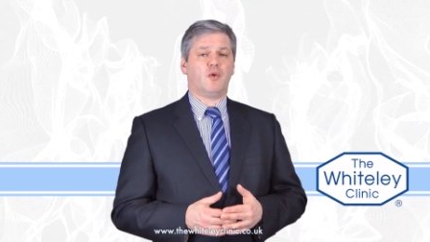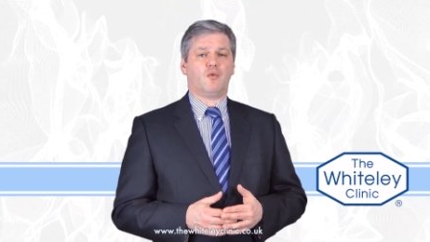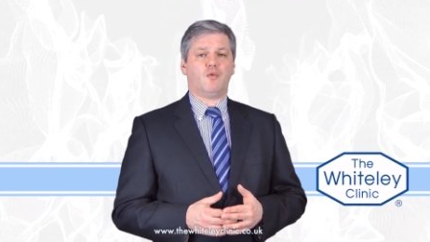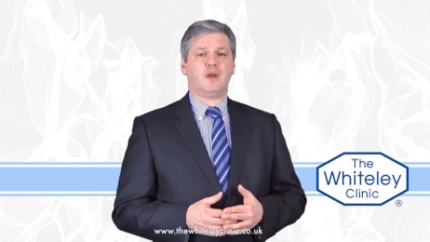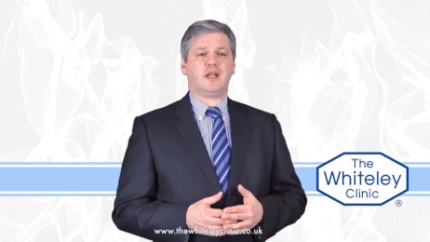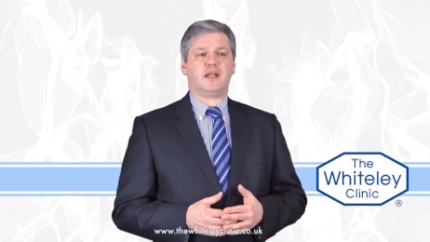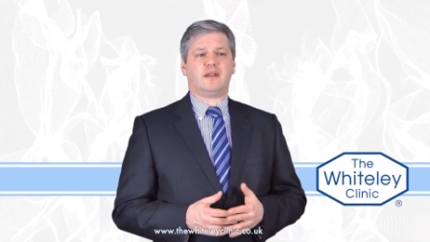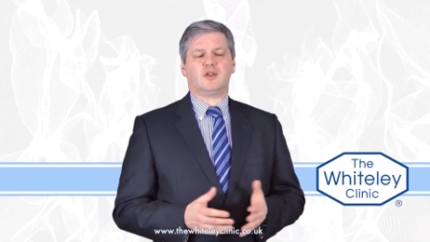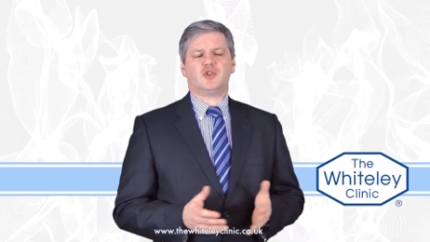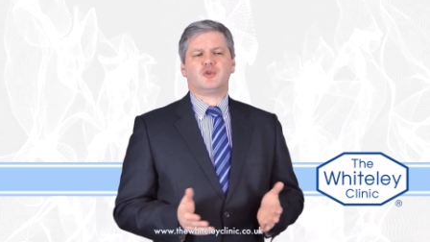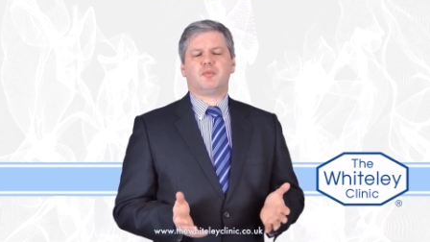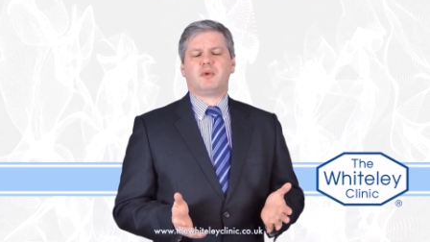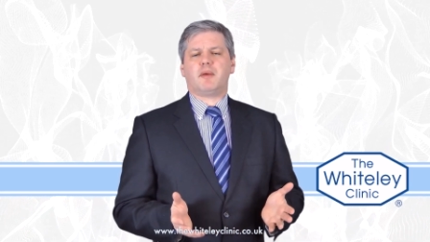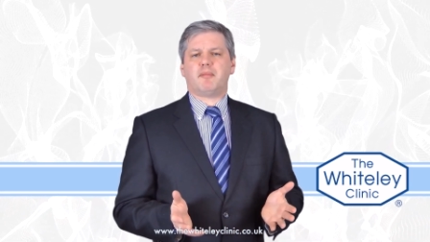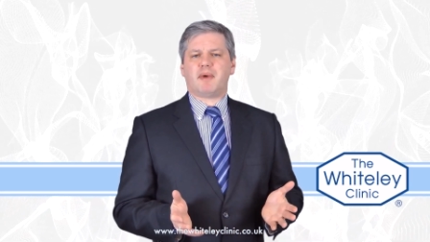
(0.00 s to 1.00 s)
really there
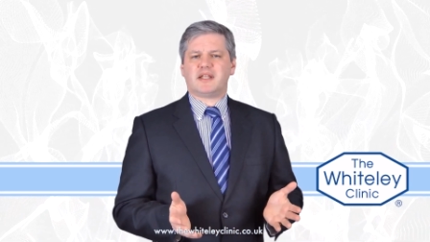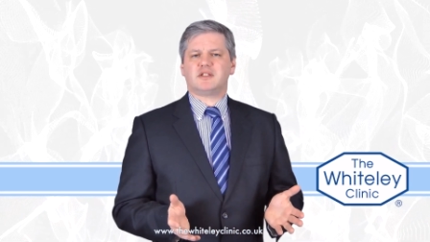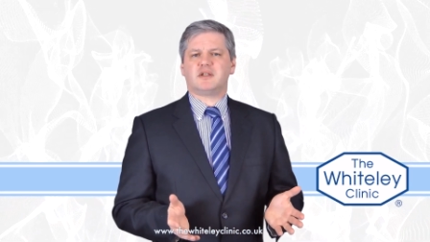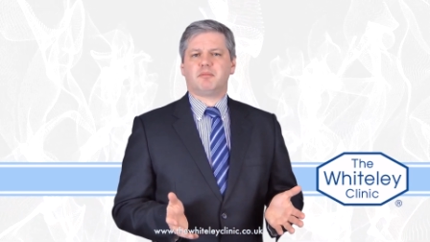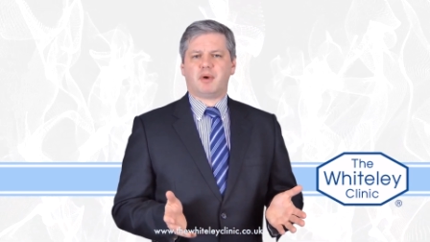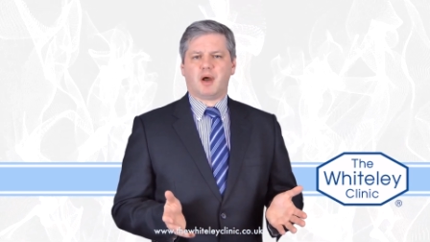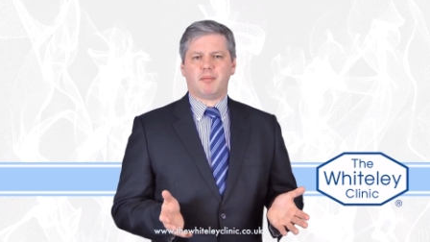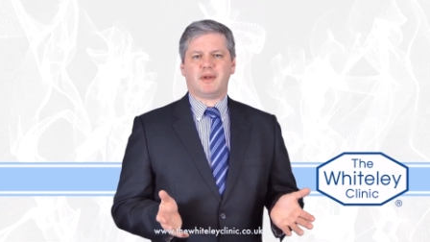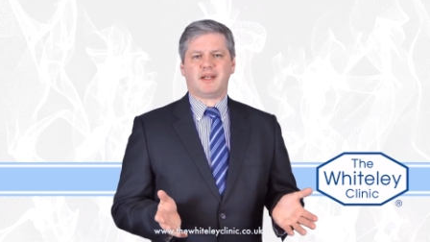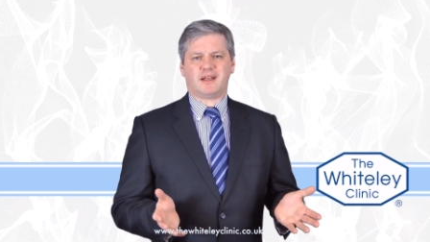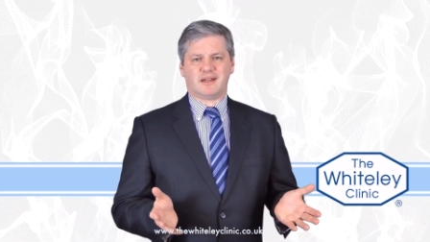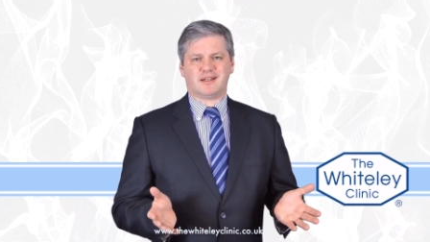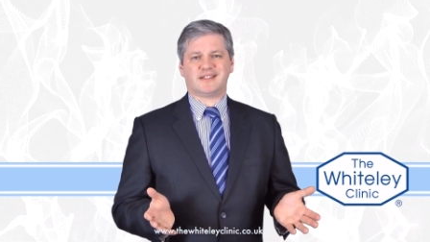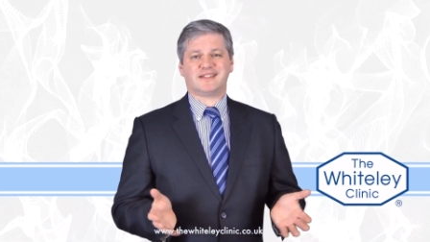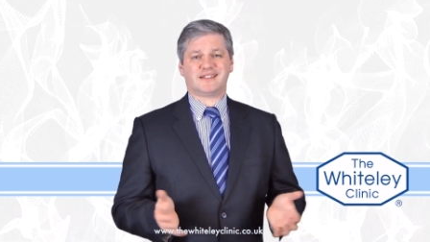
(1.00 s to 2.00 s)
should be a better
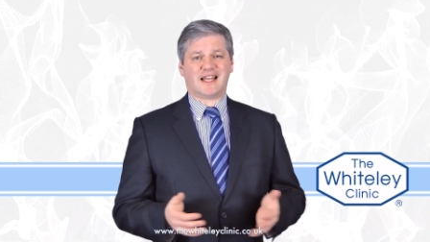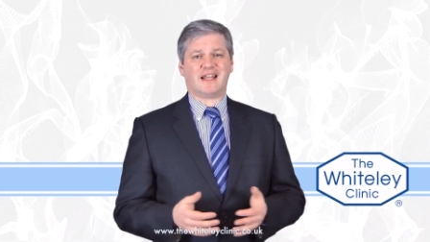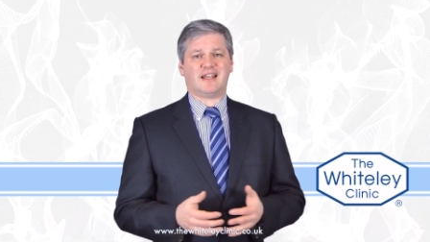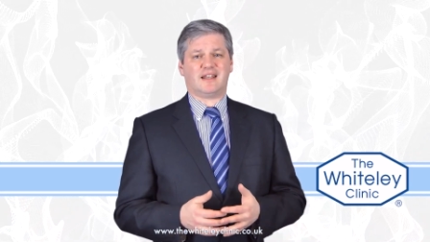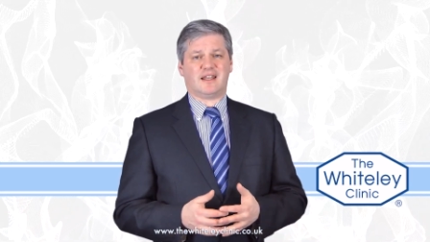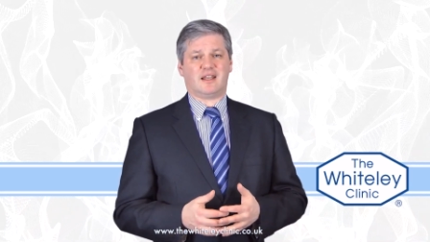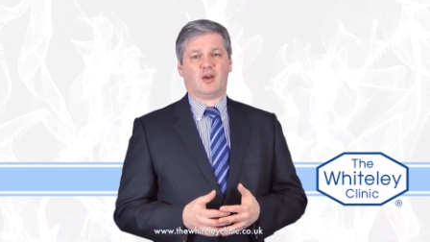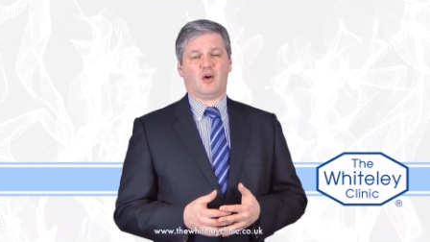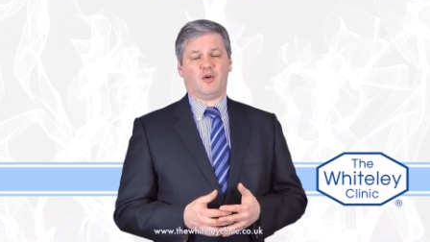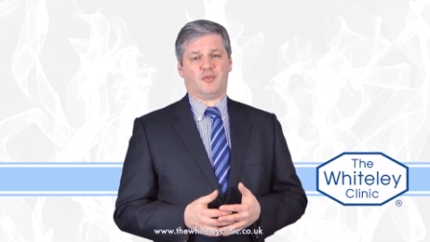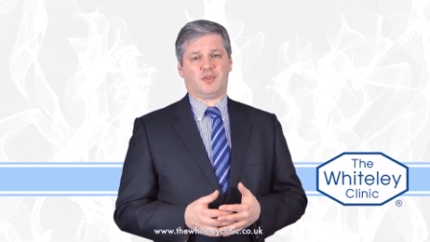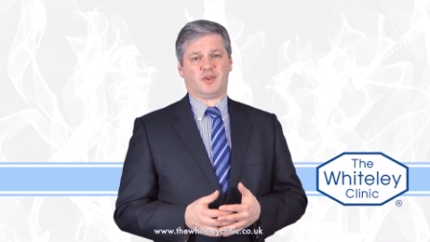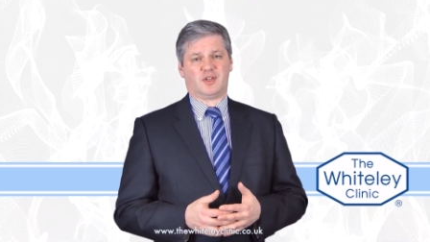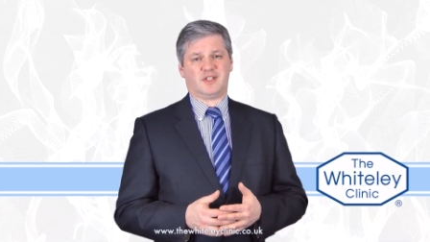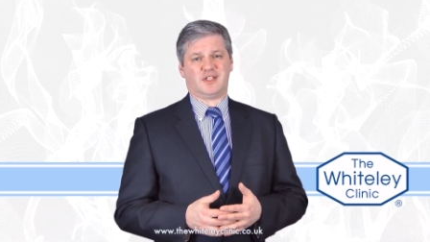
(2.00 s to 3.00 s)
public understanding
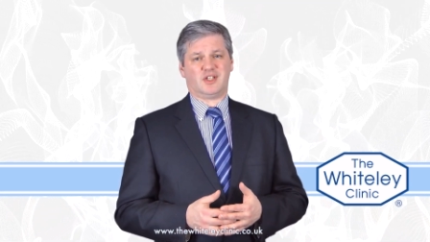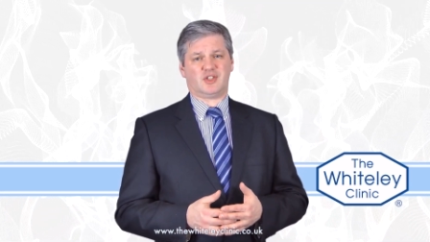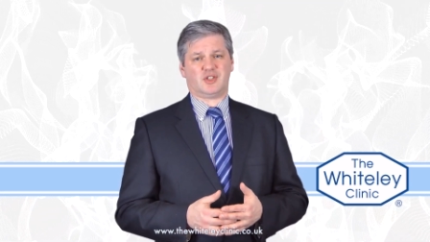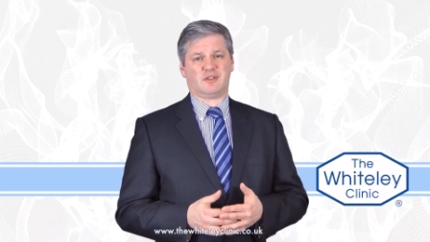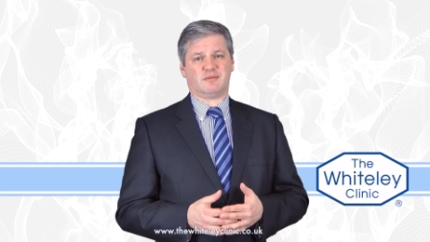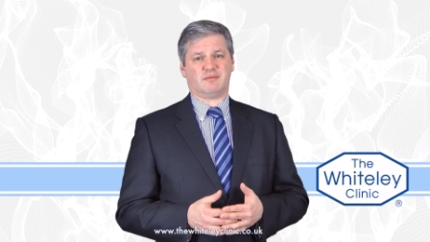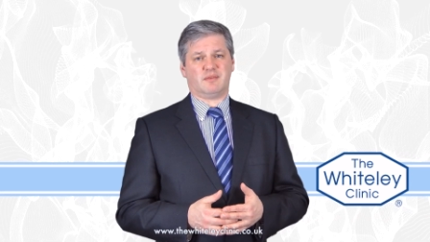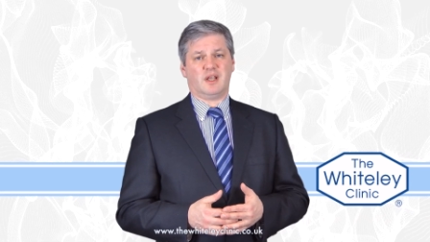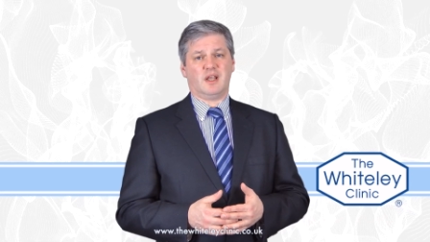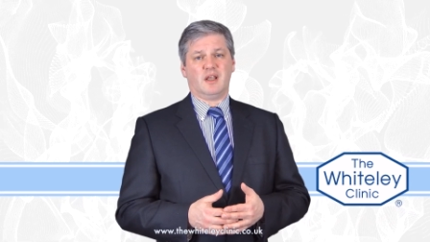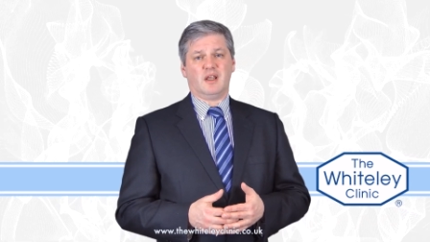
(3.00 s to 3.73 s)
of the condition.